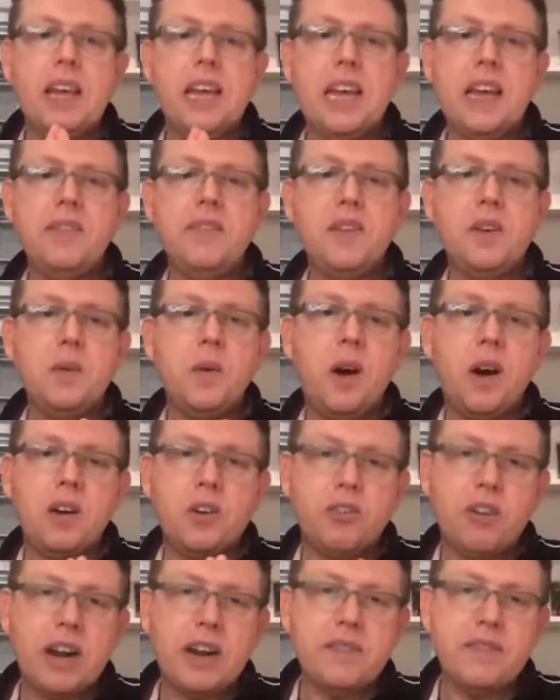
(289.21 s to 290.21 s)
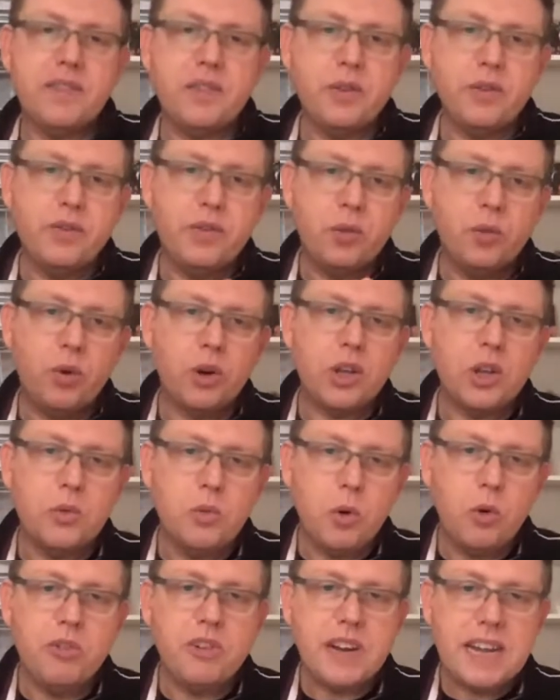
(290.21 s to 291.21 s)
If you aren't grateful for what
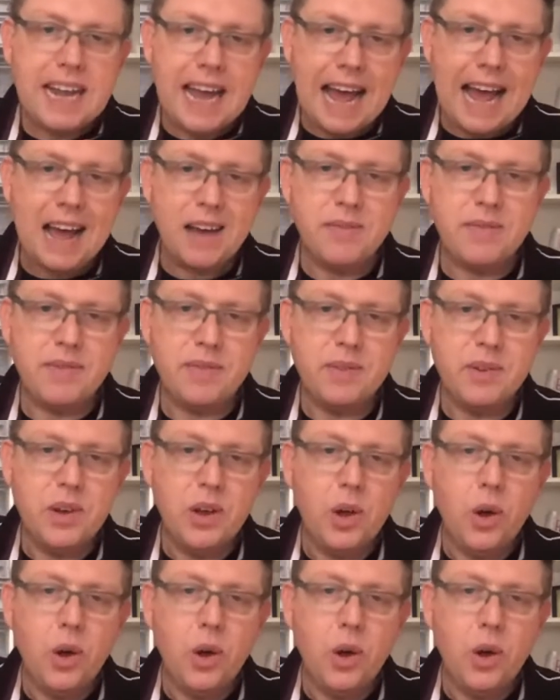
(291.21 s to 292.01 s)
you already have,